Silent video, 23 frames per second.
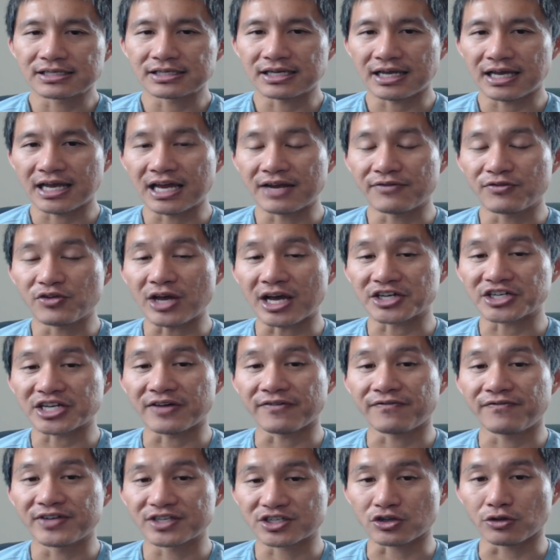and if you actually
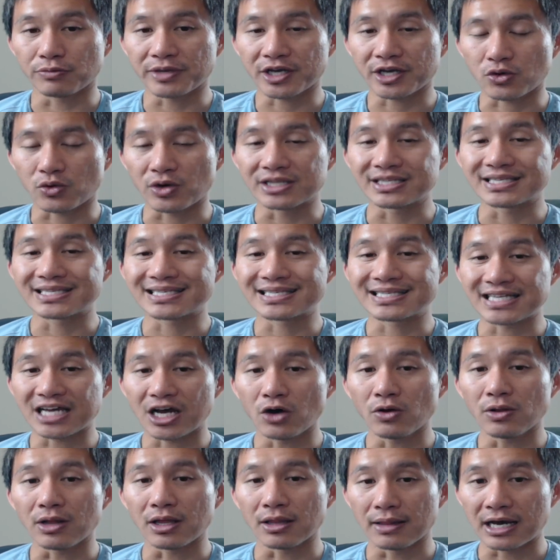have physical Bitcoin,
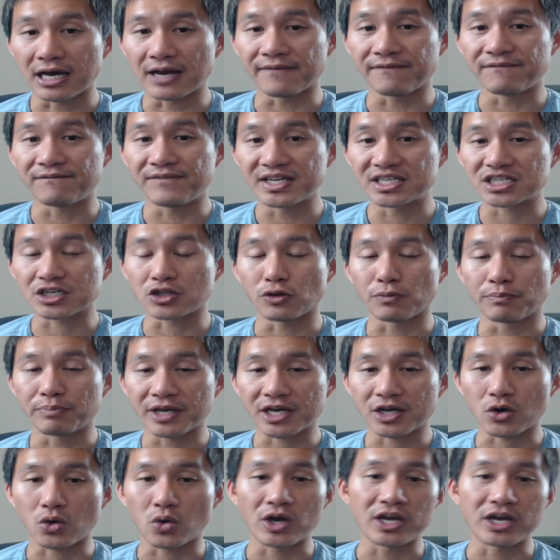sell a lot of physical
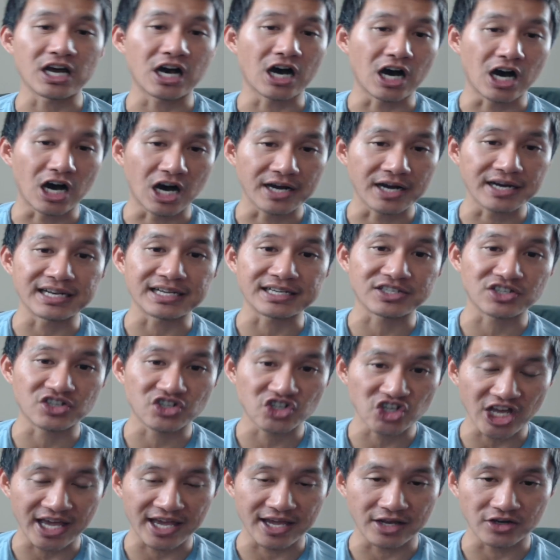Bitcoin on an
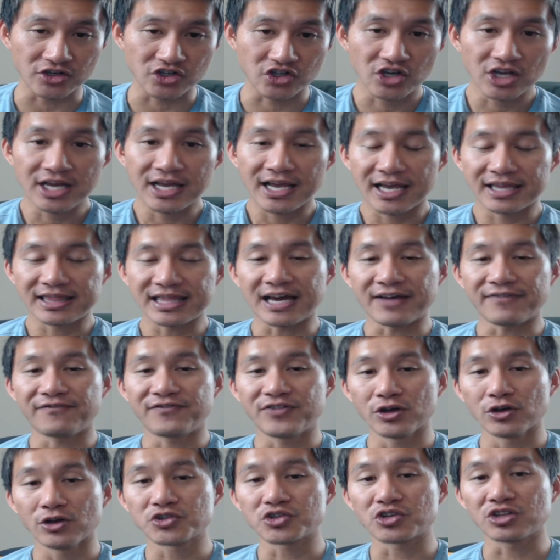exchange, and that
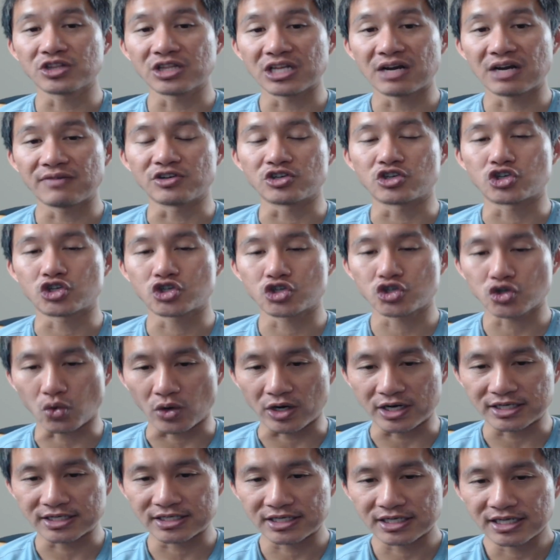fills your leverage
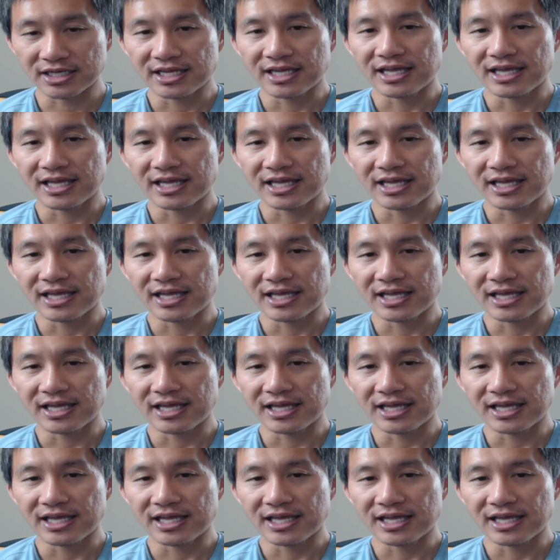short.